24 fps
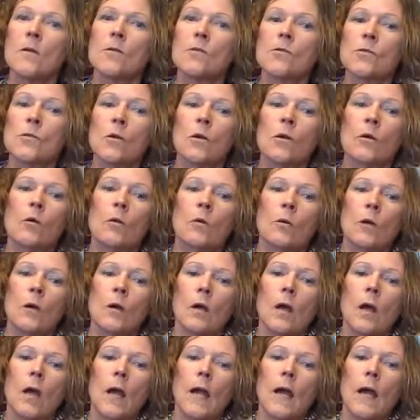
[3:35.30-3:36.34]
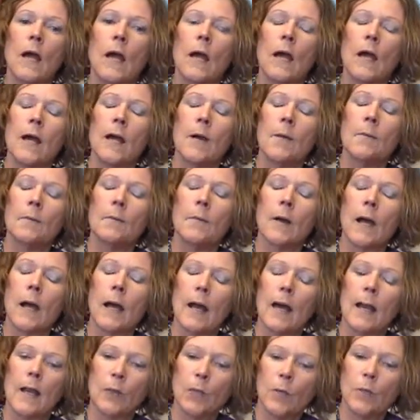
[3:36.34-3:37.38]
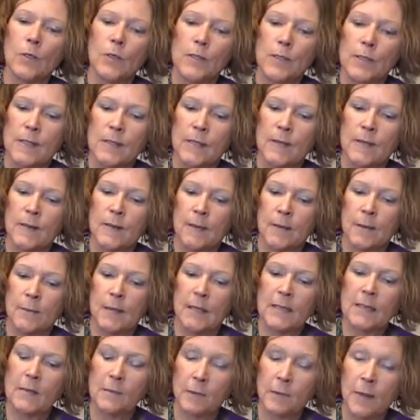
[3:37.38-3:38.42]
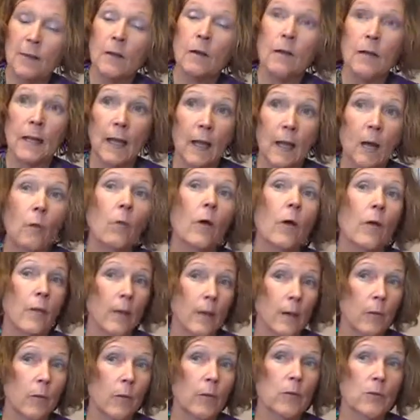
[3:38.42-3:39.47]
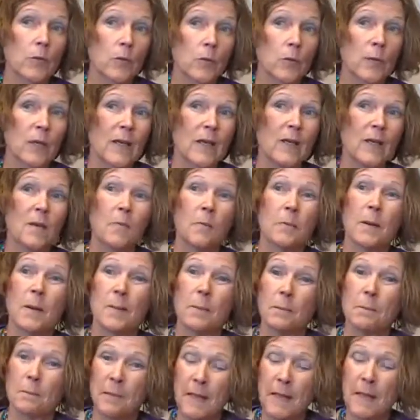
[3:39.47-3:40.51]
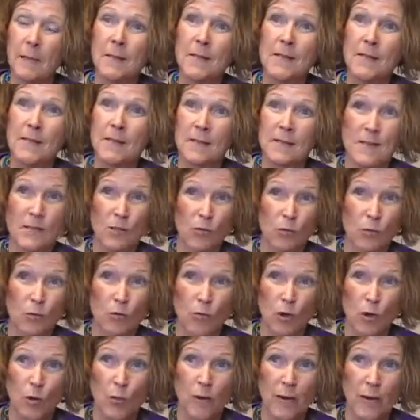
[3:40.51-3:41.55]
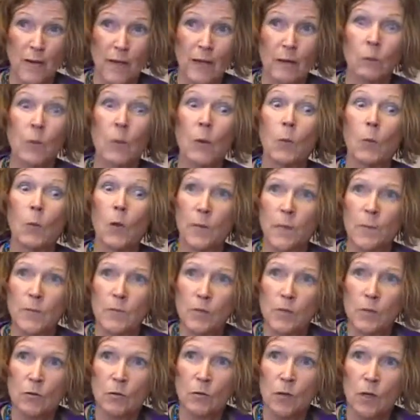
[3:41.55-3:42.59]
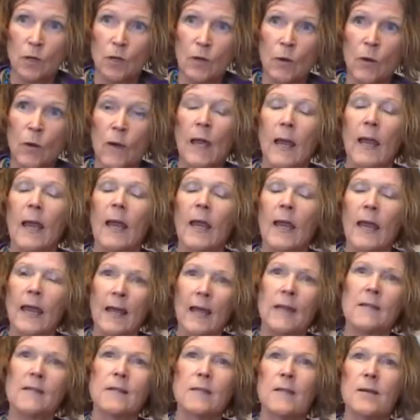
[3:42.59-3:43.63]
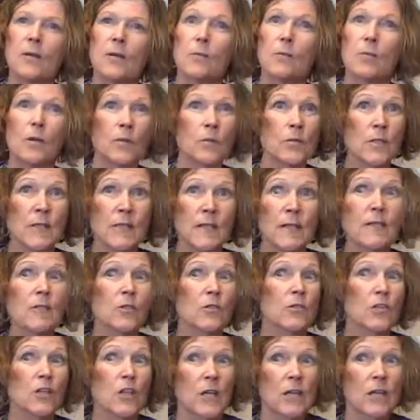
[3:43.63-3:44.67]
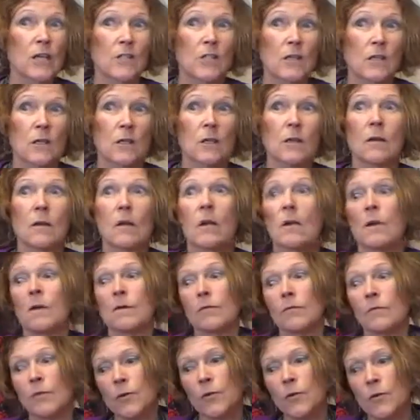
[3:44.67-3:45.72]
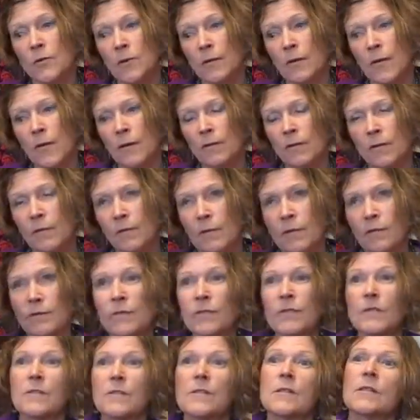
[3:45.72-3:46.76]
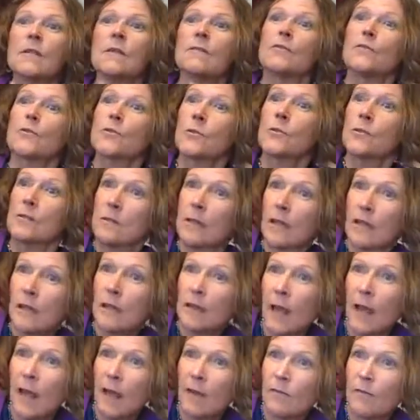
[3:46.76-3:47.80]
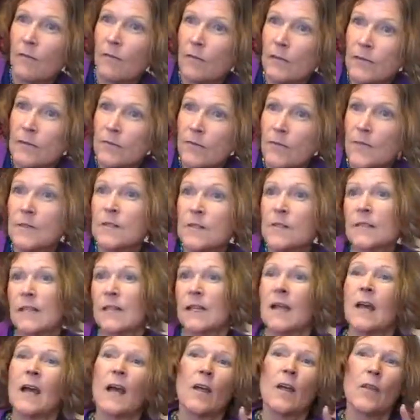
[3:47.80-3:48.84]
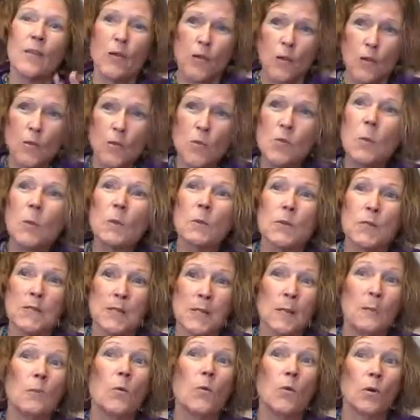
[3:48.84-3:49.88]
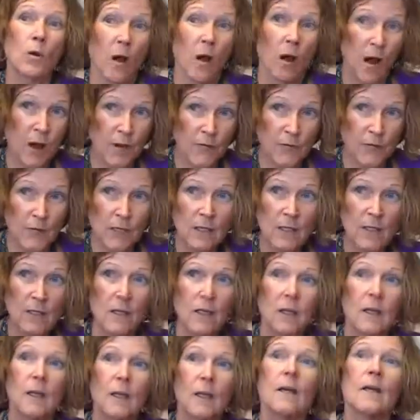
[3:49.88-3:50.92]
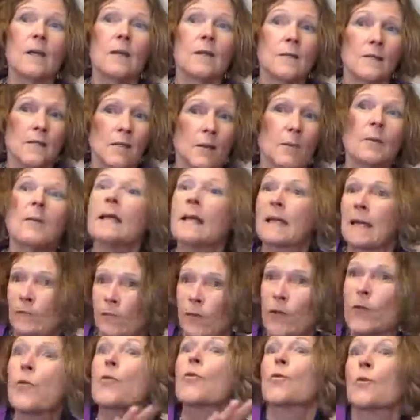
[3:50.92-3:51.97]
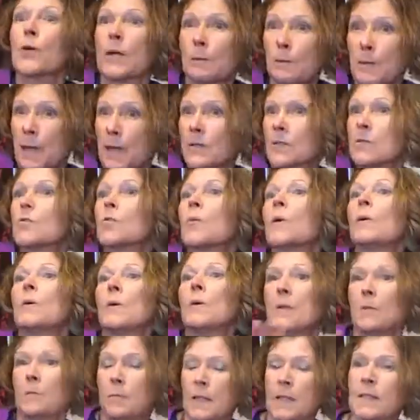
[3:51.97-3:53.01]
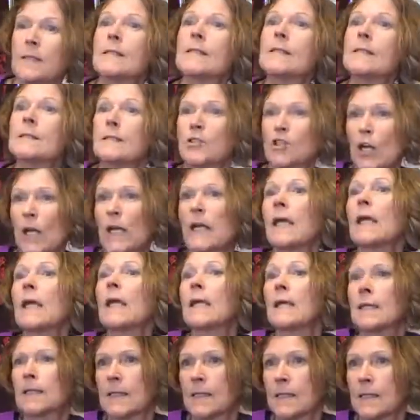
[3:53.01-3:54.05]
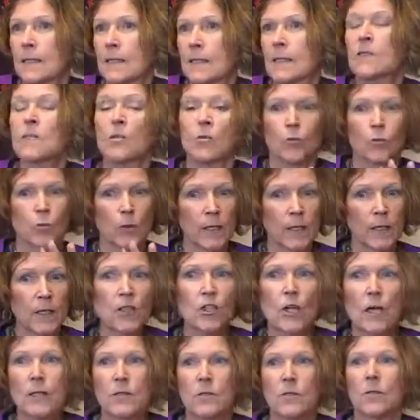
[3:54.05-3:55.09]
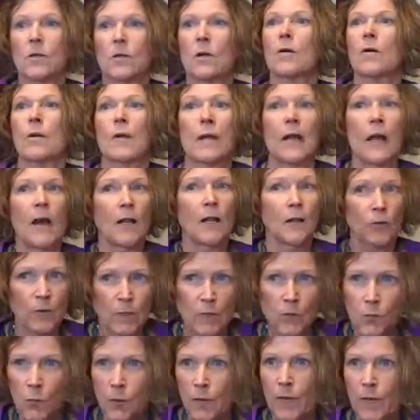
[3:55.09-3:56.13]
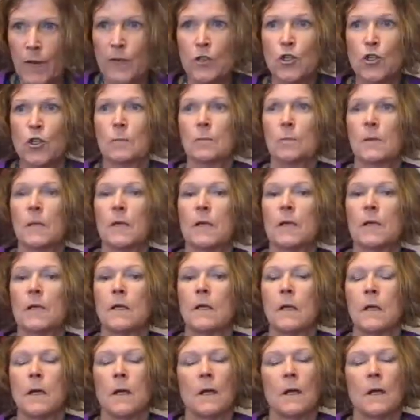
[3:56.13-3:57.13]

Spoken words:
So I would see them, it depended on how well they were doing, but babies, since they're growing and we want them to grow, and their protein needs are changing first half of infancy versus second half of infancy, those we would see more often. Something like every 3 months we would be checking to readjust. Are the calories where they should be?